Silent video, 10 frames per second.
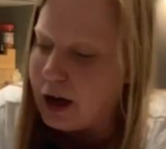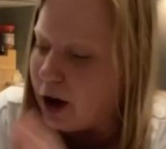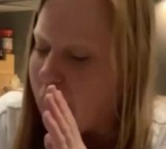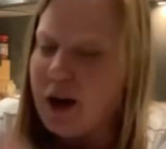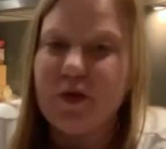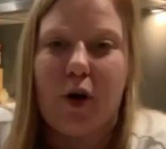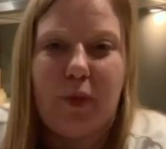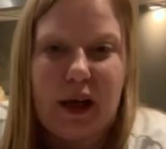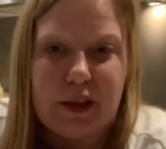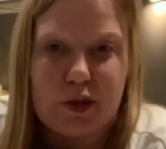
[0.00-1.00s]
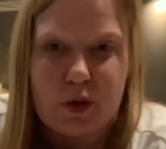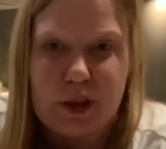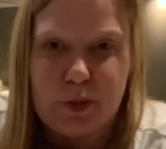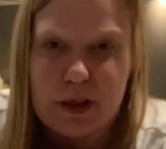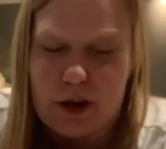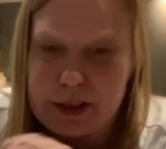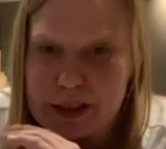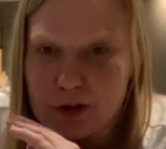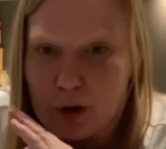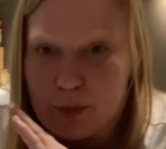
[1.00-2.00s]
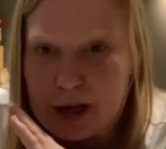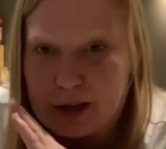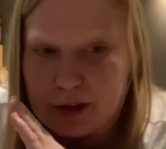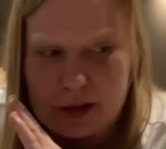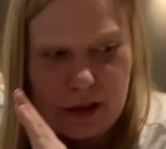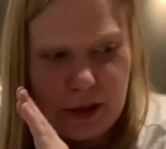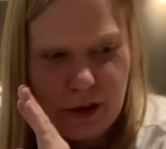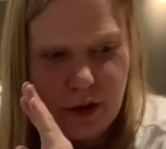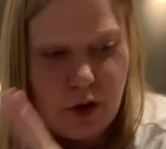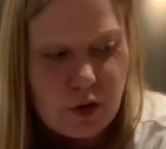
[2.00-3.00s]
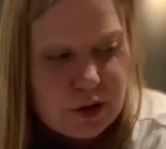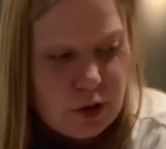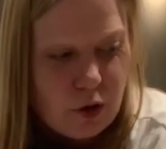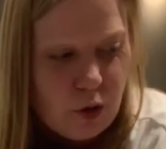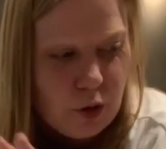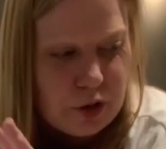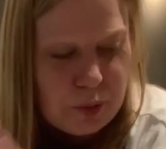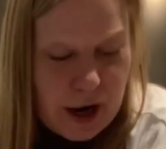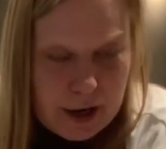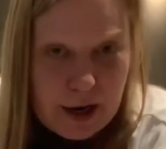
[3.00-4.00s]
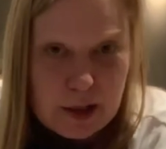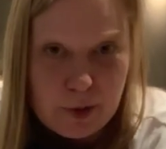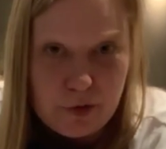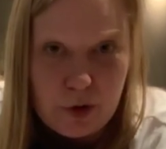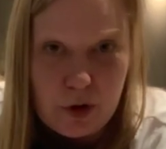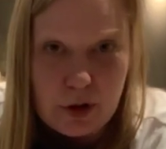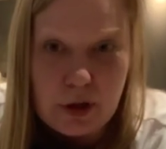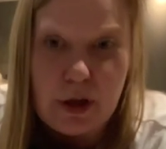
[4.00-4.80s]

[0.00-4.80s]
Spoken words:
I have not made this recipe. I did not make the coleslaw or the mayonnaise before,